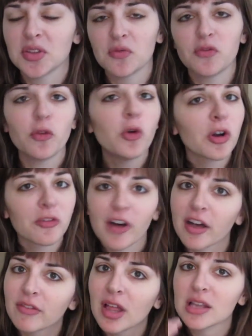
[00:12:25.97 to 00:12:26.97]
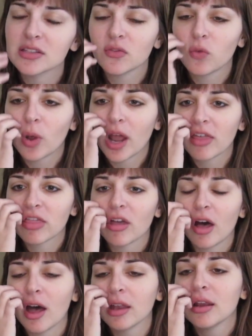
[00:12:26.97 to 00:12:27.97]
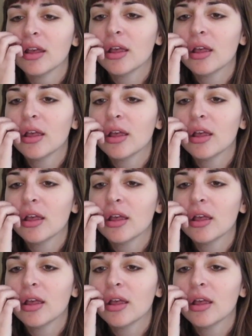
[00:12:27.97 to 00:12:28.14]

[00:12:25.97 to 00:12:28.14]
so four or five lines of what I thought